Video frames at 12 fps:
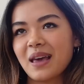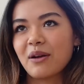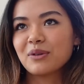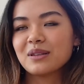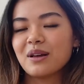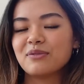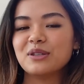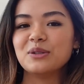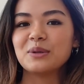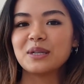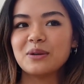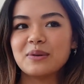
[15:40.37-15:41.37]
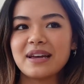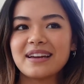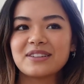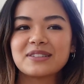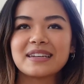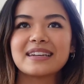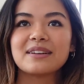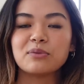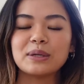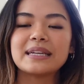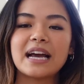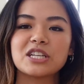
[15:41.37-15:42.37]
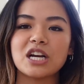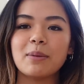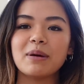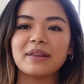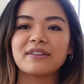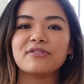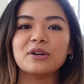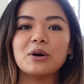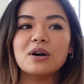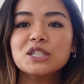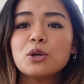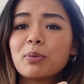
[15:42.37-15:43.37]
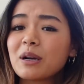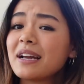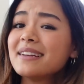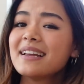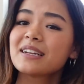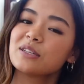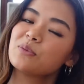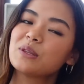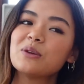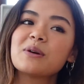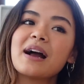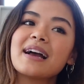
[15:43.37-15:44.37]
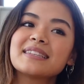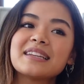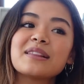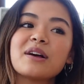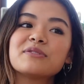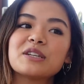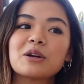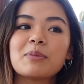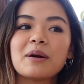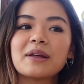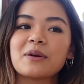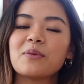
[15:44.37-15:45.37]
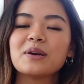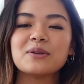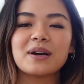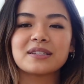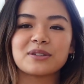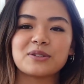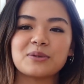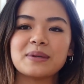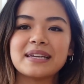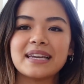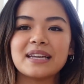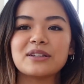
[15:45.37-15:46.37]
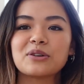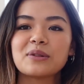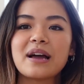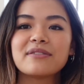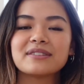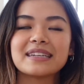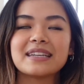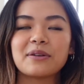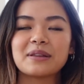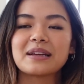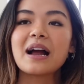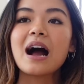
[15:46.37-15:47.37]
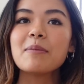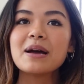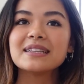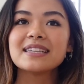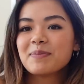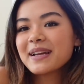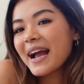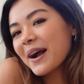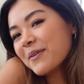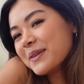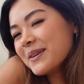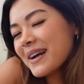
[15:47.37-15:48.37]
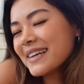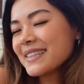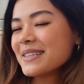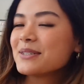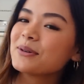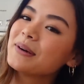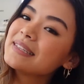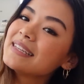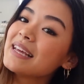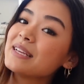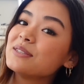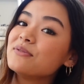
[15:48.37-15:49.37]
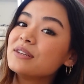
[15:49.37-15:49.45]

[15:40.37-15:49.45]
I really love to do a Q&A, just like really catch up and like feel super connected with you guys. And I love to hear about like what you guys are doing in your lives, like down in the comments. But yeah, I hope that you guys enjoyed today's